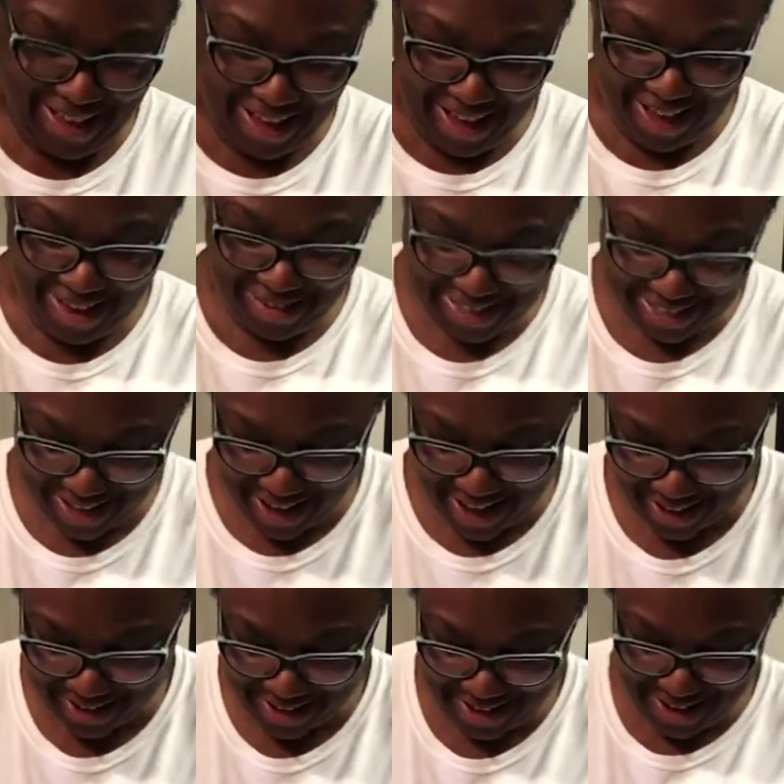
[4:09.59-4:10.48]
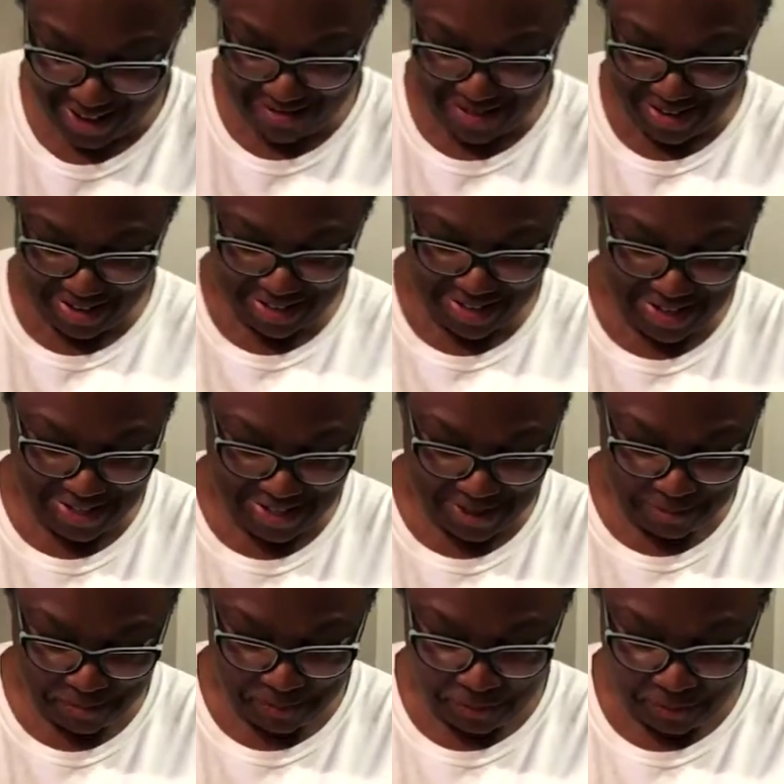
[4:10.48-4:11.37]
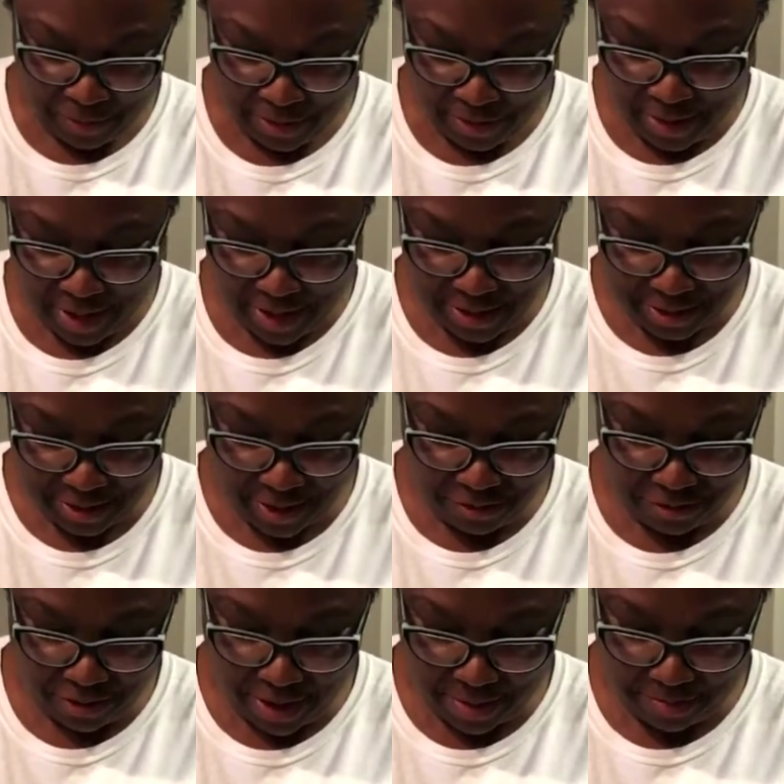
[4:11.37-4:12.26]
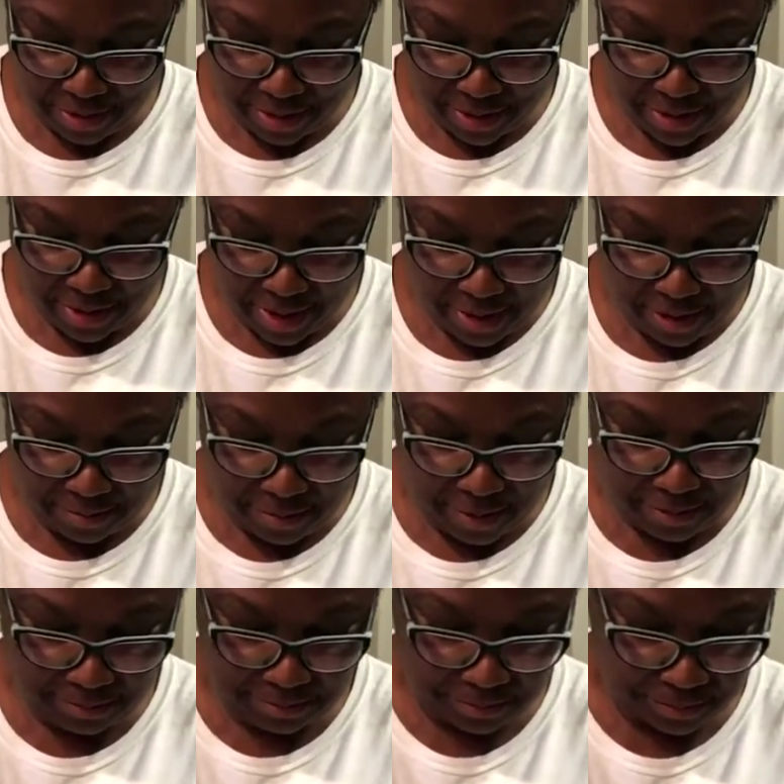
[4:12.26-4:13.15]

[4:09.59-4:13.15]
How's that? Didn't that make sense? Okay, so I'll drop in another one.